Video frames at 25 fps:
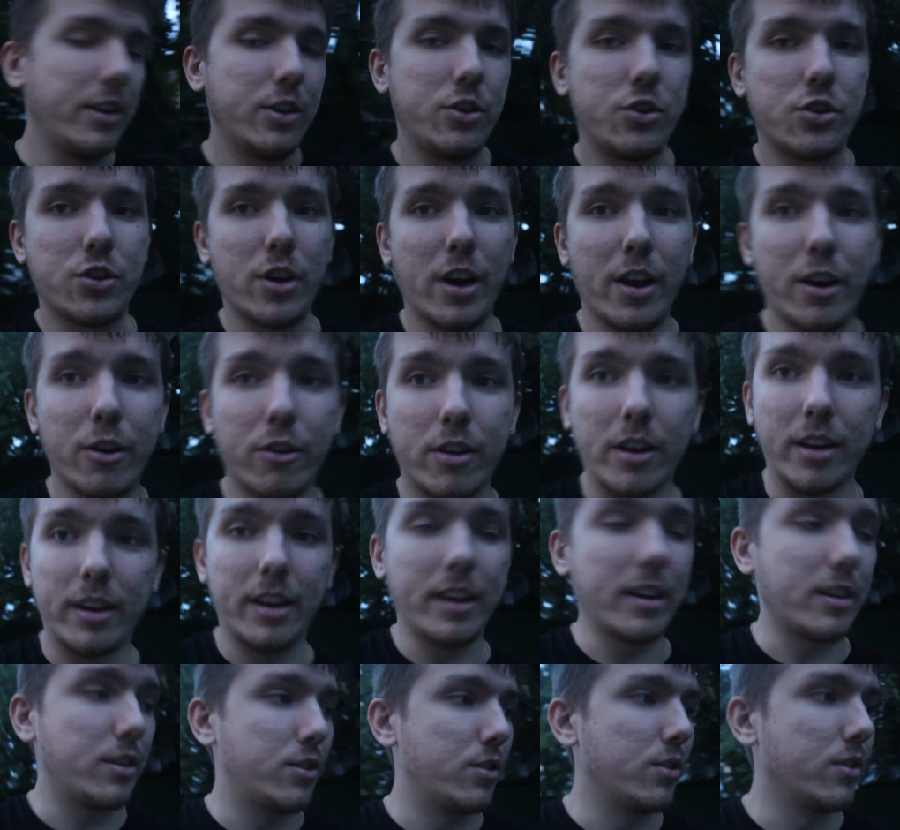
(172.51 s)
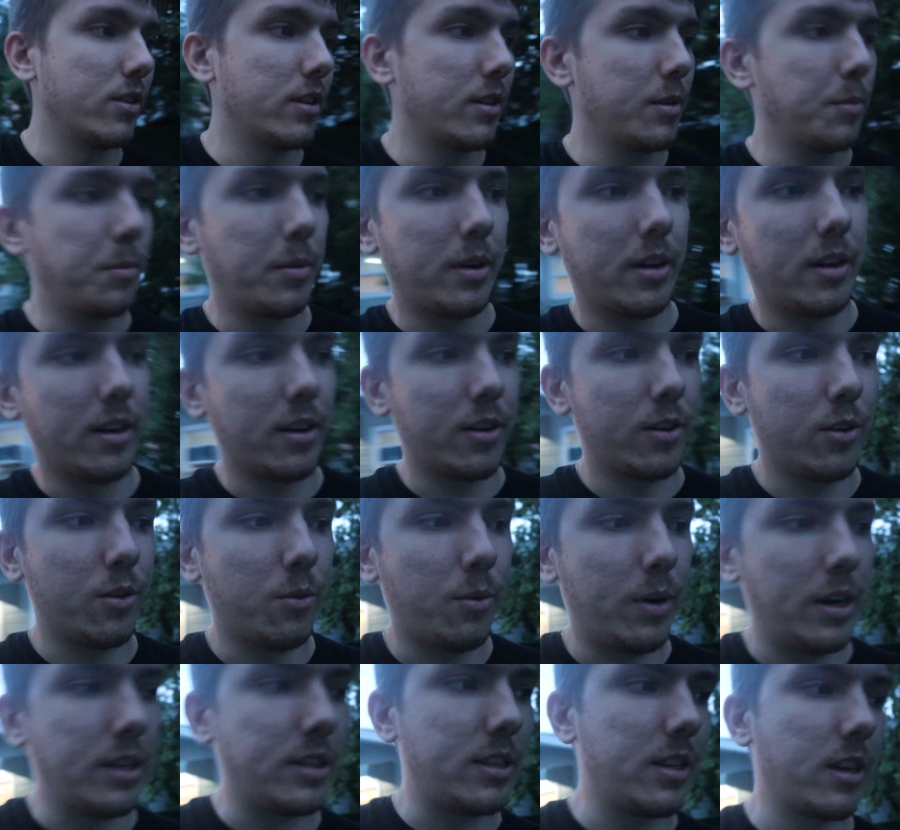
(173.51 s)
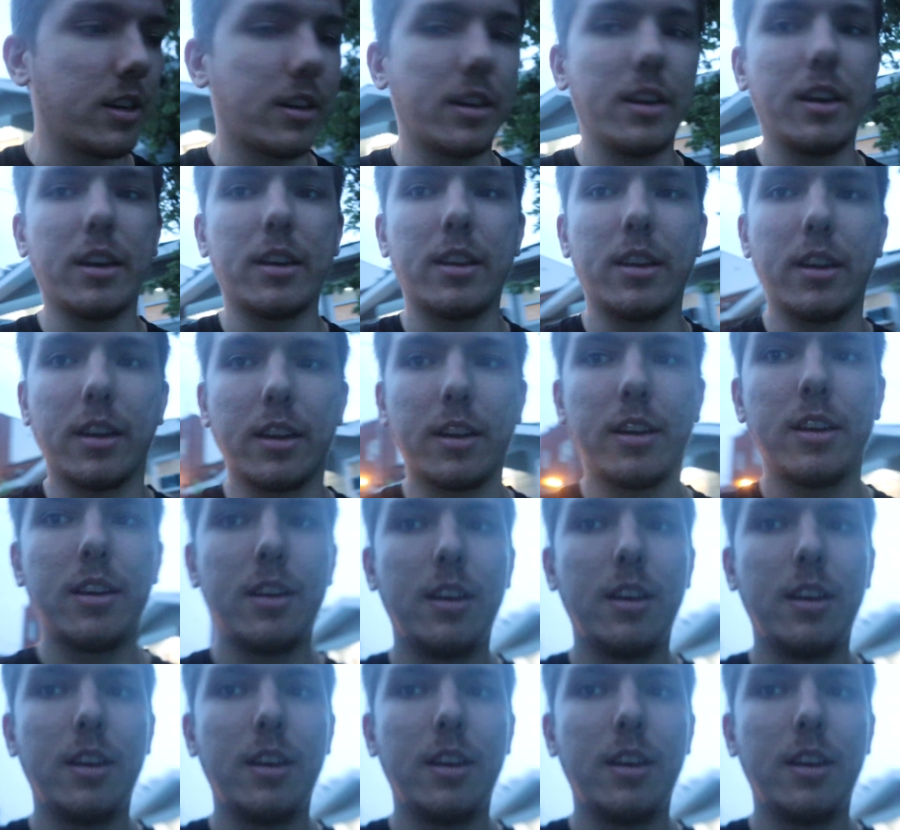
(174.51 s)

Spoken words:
try to connect to it, but I don't know why it's not connecting.